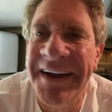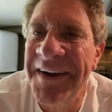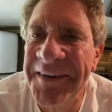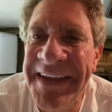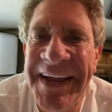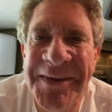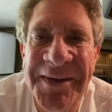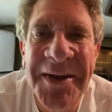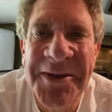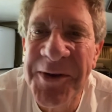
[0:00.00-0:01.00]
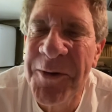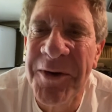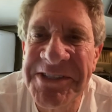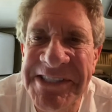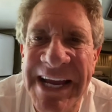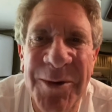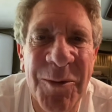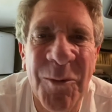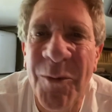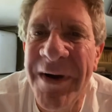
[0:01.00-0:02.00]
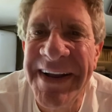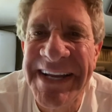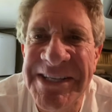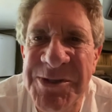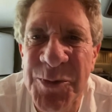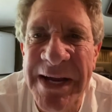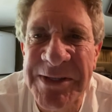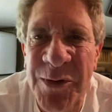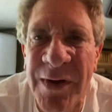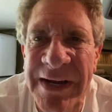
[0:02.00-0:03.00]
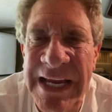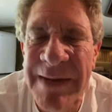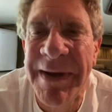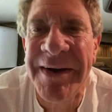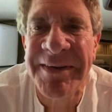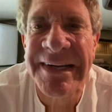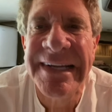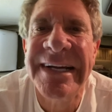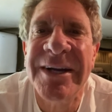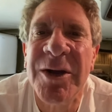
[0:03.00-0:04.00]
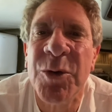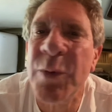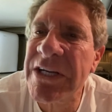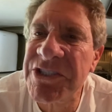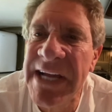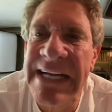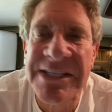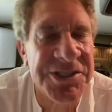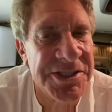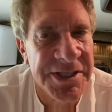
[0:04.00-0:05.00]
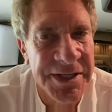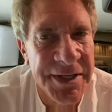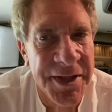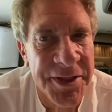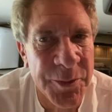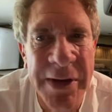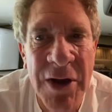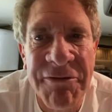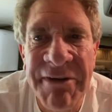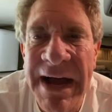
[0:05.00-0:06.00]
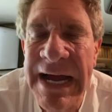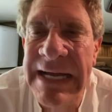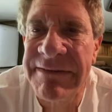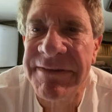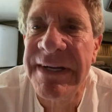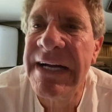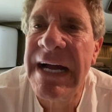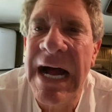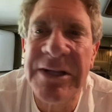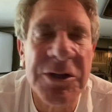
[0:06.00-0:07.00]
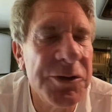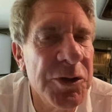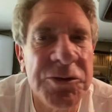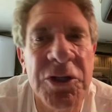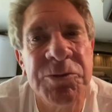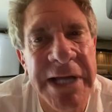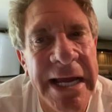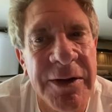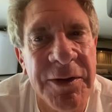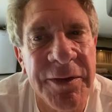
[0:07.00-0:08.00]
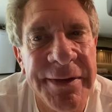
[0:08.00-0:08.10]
okay, you're all saying, what is Rick talking about? Rick Sykes, 305, on your YouTube channel.